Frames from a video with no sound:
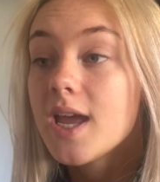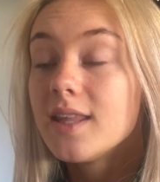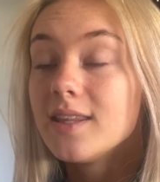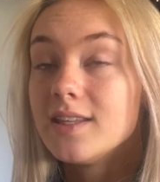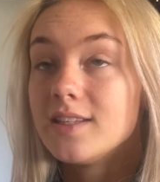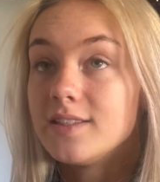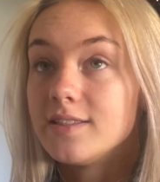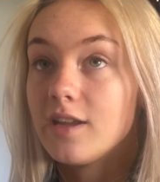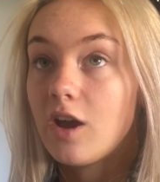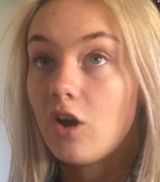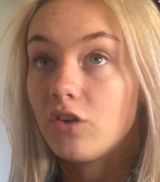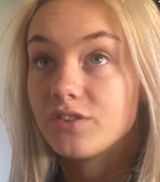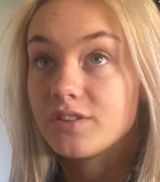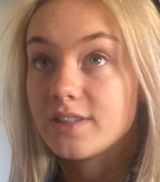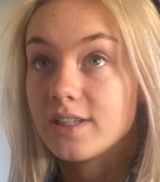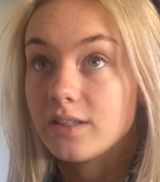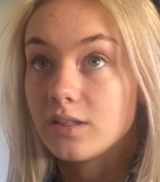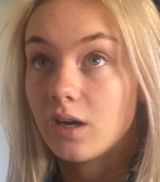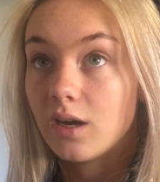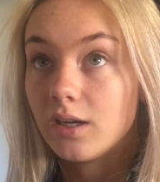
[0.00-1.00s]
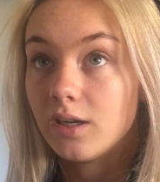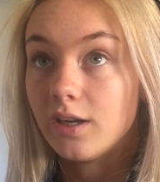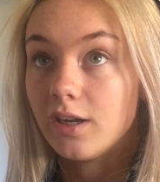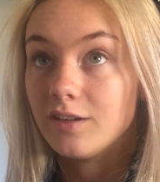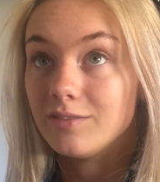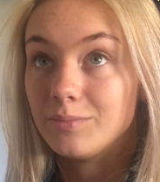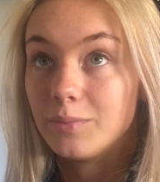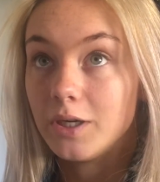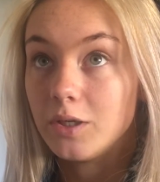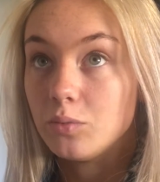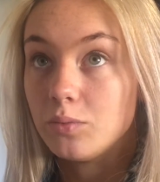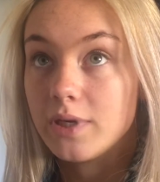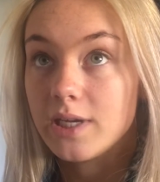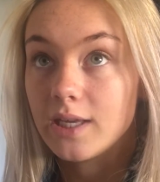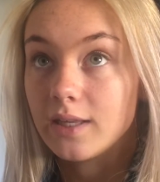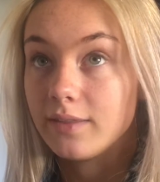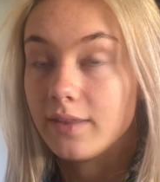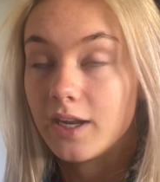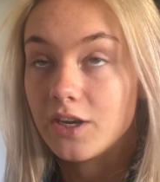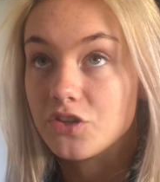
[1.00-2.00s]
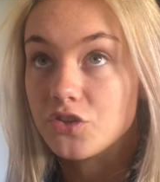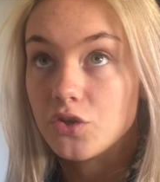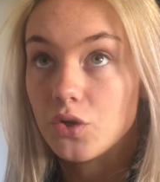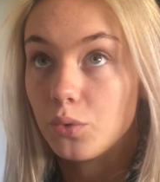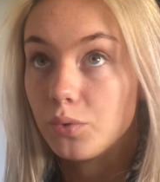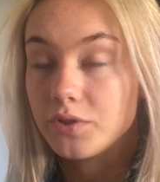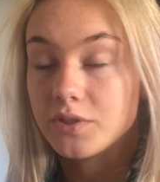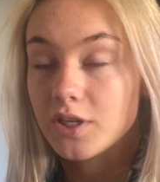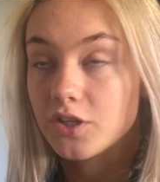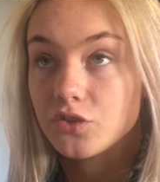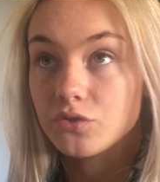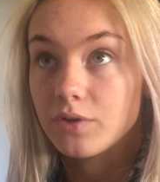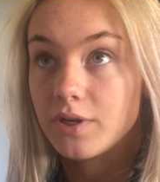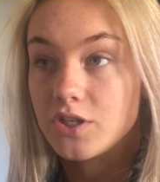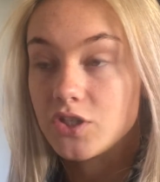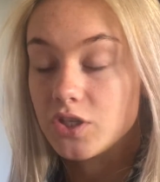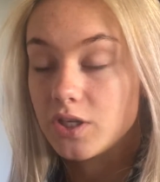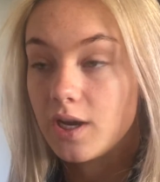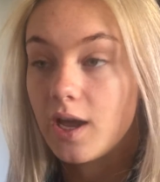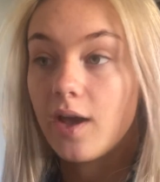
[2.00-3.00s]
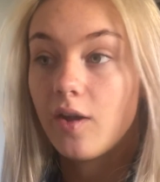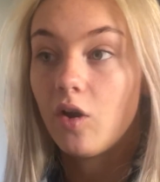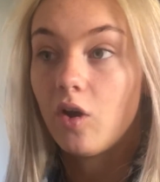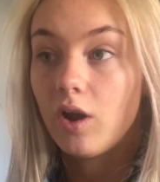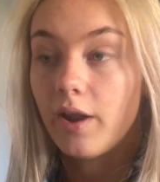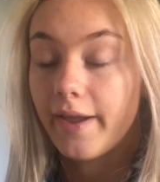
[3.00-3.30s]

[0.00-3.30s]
This is honestly the highlight of my week, and that is no exaggeration at all.